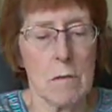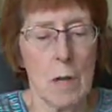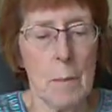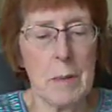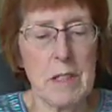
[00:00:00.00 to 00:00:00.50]

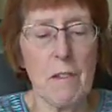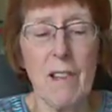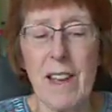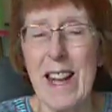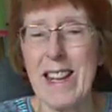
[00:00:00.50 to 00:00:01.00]
a bit of
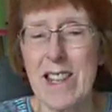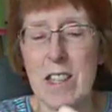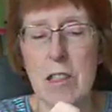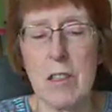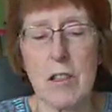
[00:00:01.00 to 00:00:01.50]

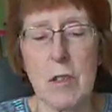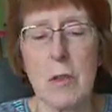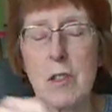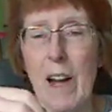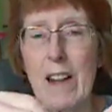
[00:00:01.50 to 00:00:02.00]
lace to
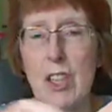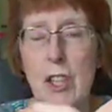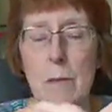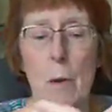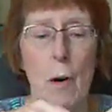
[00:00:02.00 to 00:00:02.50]

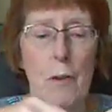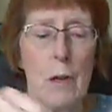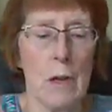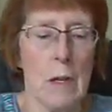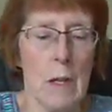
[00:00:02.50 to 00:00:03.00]
attach them on,
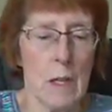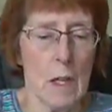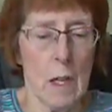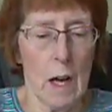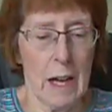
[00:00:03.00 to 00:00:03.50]

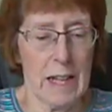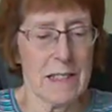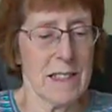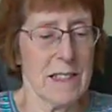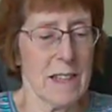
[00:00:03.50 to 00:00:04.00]

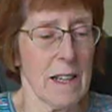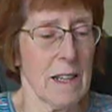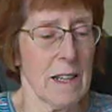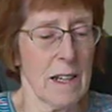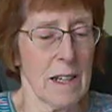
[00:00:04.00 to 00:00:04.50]
and
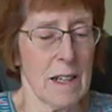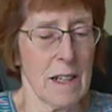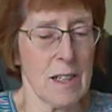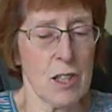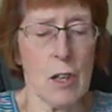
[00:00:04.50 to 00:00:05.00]
I
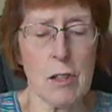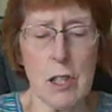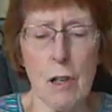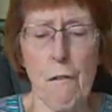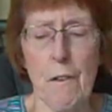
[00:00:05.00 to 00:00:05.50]

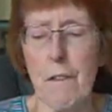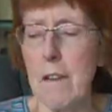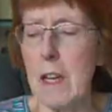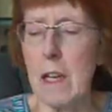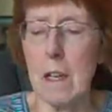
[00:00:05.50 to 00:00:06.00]
started off at
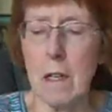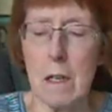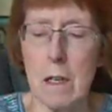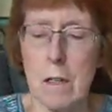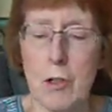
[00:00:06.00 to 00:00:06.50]
the
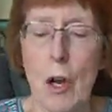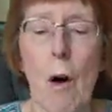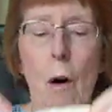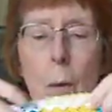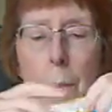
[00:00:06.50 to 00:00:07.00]

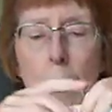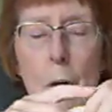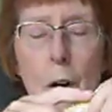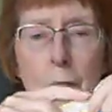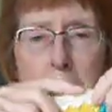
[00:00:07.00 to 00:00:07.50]
top
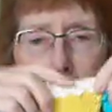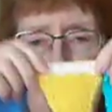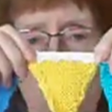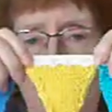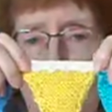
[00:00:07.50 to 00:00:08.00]
of
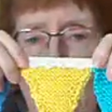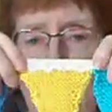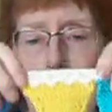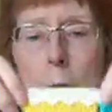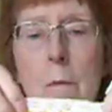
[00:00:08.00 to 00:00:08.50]
each one
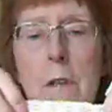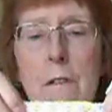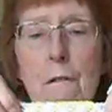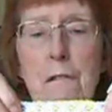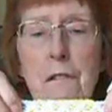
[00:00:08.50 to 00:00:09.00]
with
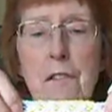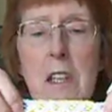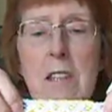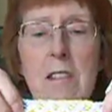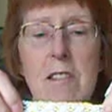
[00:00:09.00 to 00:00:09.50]

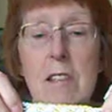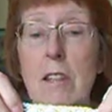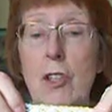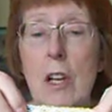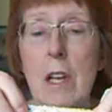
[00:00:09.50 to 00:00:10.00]
15
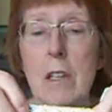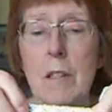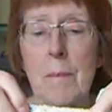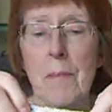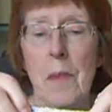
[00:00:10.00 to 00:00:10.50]
stitches